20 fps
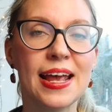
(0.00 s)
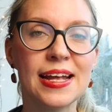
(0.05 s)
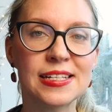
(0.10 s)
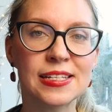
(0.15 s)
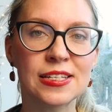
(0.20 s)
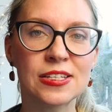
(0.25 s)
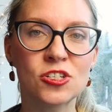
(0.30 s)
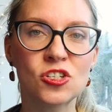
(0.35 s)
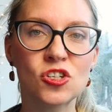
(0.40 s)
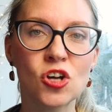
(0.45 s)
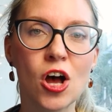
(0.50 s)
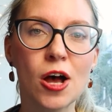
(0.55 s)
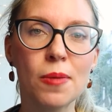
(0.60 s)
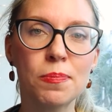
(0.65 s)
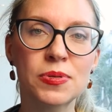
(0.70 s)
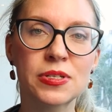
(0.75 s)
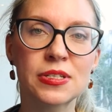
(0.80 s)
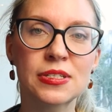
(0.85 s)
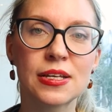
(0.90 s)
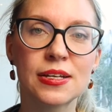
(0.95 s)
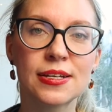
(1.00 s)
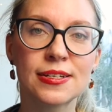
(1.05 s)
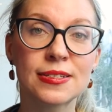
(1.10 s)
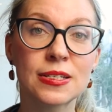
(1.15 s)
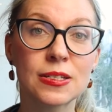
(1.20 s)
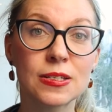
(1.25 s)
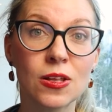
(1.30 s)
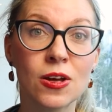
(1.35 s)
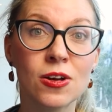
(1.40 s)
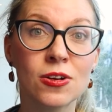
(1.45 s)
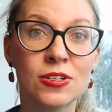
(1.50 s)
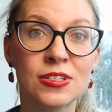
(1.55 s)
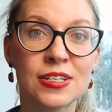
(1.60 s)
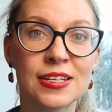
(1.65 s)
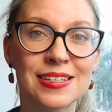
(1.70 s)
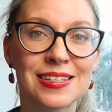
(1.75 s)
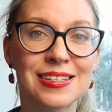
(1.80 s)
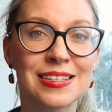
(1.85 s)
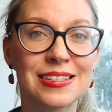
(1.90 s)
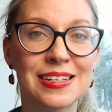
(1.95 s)
it stops slugs
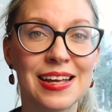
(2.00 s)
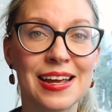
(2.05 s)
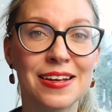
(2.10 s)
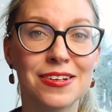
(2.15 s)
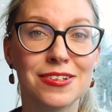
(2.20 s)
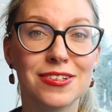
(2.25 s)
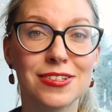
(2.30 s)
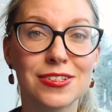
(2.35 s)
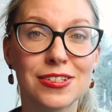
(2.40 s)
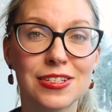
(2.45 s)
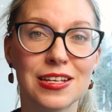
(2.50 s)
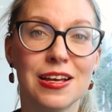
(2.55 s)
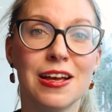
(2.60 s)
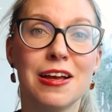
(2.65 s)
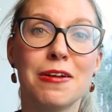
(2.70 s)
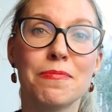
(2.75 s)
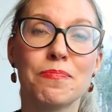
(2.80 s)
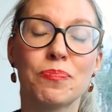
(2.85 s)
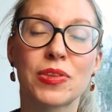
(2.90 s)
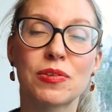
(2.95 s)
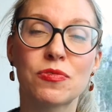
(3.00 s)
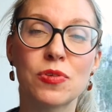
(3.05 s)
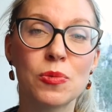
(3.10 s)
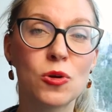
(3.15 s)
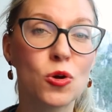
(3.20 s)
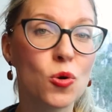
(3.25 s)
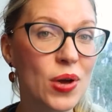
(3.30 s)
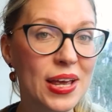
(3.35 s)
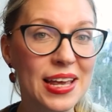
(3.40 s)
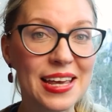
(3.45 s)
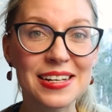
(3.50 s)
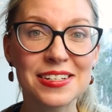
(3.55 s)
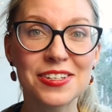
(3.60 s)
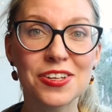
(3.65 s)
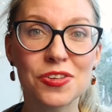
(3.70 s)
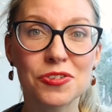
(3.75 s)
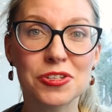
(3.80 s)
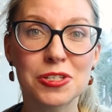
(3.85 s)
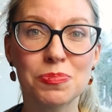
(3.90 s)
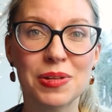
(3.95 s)
and snails from going into
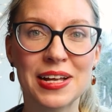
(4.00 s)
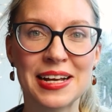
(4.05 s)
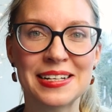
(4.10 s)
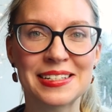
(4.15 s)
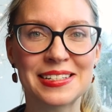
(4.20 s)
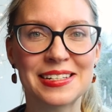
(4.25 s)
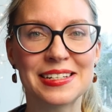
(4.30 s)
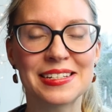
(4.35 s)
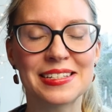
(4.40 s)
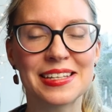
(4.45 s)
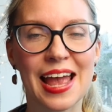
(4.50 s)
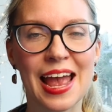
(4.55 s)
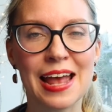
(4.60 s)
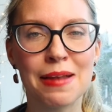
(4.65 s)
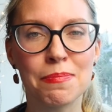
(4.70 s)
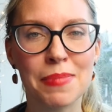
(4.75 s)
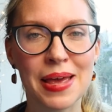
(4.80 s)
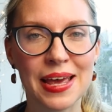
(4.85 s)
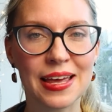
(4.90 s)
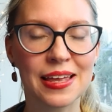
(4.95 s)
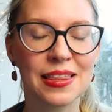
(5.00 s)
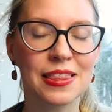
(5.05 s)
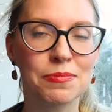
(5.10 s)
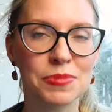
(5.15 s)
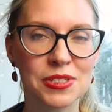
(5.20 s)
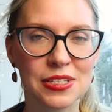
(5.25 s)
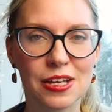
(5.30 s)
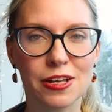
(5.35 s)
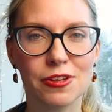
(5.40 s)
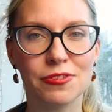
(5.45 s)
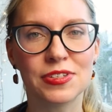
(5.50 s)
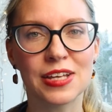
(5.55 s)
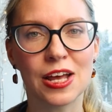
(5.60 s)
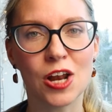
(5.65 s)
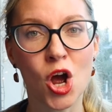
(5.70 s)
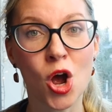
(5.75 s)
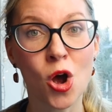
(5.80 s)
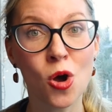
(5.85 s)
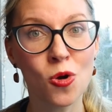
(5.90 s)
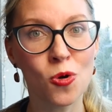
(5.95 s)
those places and making themselves at
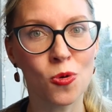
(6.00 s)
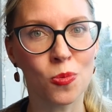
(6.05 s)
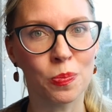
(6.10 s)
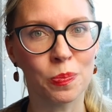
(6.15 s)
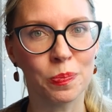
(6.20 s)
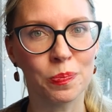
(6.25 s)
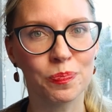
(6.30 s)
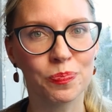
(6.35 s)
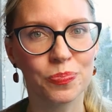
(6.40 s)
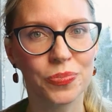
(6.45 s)
home.